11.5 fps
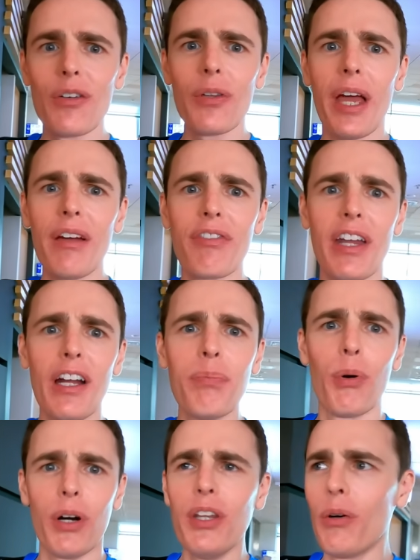I know that every
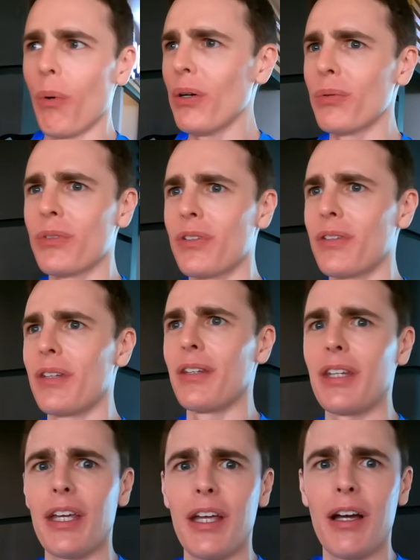airport in the world
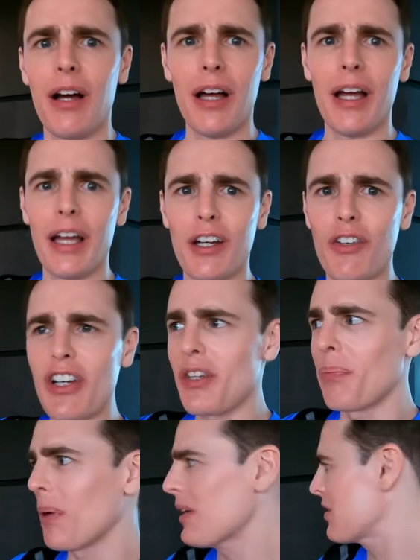they uh, increase
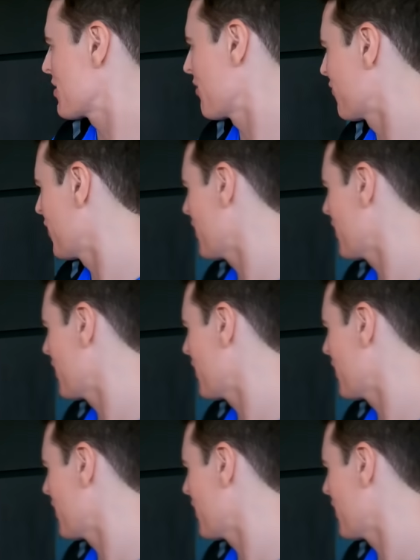the prices of